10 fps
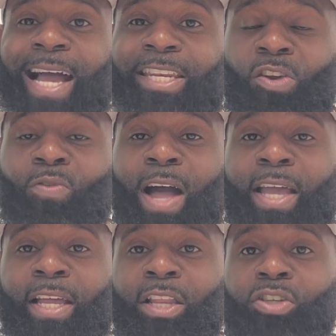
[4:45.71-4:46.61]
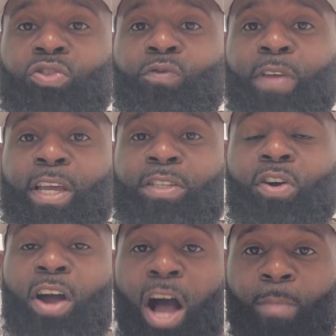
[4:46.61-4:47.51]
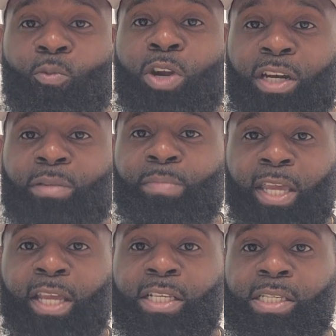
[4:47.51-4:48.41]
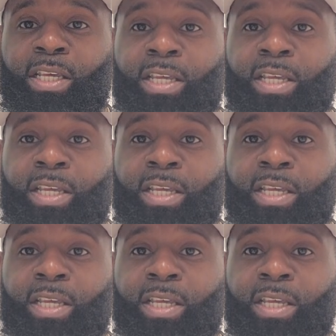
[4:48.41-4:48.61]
I know how LSU fans are. I'm one of the biggest.